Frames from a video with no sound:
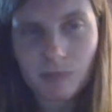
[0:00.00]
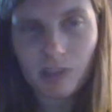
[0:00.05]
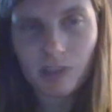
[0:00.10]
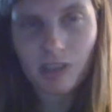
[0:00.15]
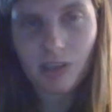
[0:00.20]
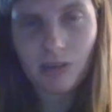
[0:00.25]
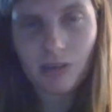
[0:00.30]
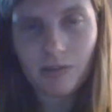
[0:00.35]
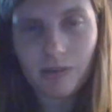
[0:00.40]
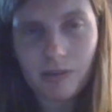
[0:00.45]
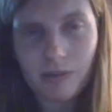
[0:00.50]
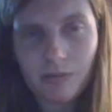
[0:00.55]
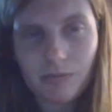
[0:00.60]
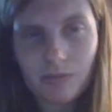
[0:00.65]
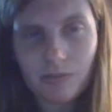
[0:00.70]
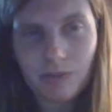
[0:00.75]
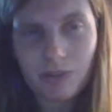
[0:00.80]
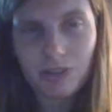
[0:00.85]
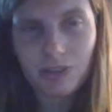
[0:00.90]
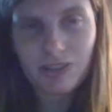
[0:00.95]
all right,
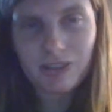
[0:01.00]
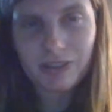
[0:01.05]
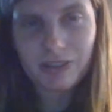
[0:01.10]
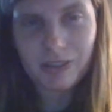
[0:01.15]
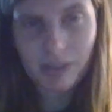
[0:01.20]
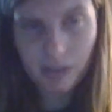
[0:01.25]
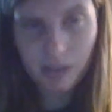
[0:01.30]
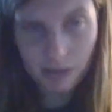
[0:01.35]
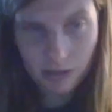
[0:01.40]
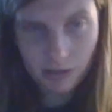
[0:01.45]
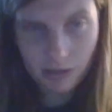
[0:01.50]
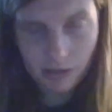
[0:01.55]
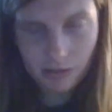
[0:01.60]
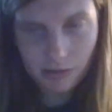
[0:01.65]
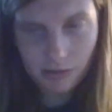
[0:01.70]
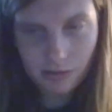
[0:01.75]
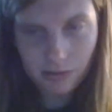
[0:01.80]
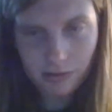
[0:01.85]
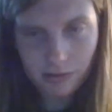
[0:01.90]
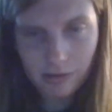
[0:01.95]
we're just gonna
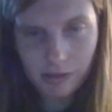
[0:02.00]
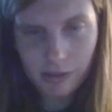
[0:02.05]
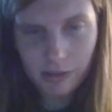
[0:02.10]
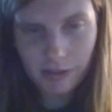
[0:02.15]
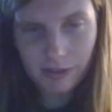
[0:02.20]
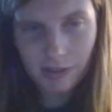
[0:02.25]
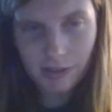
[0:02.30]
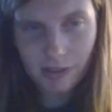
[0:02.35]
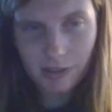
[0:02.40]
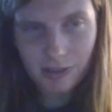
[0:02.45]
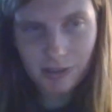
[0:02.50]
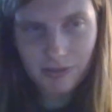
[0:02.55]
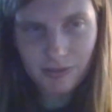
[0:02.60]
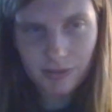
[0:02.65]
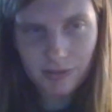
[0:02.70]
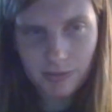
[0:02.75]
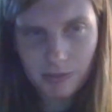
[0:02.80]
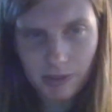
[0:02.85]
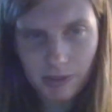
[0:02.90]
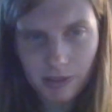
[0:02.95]
close out for
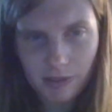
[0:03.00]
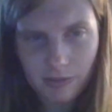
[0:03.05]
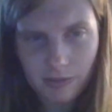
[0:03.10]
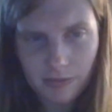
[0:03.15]
a minute.